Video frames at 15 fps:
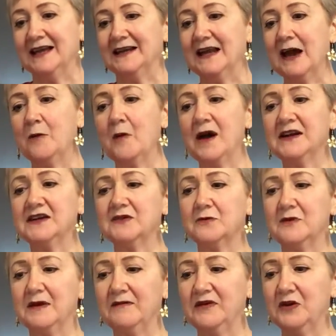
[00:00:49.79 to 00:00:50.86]
Now I wanted to
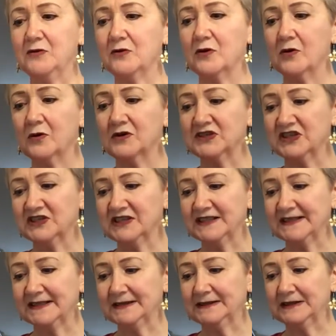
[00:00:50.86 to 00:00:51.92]
review chords
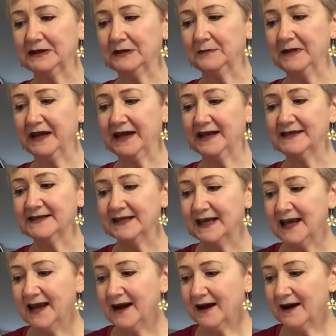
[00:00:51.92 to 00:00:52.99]
just a little bit.
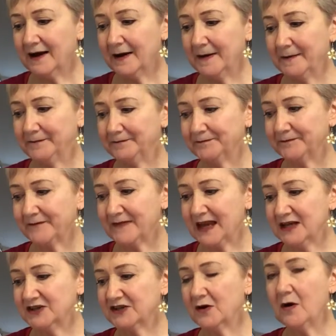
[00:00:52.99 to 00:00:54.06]

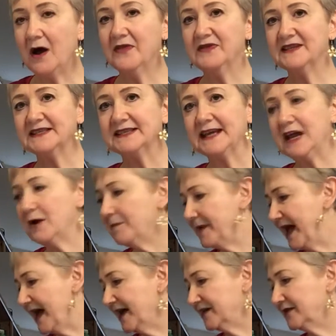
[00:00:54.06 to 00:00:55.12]
So on the scale
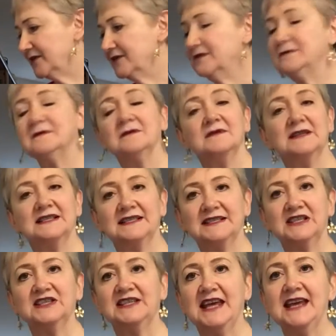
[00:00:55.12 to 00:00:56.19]
pattern, let's
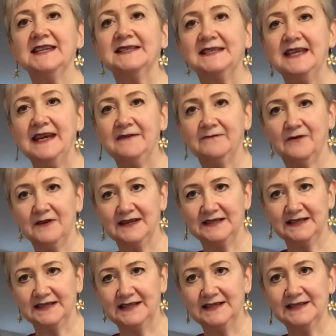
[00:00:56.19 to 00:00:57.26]
just take C for
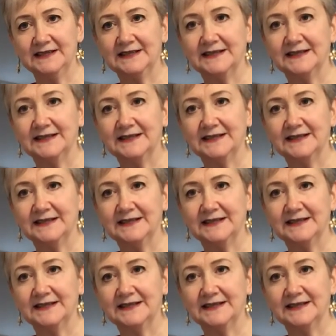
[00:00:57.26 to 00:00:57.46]
instance.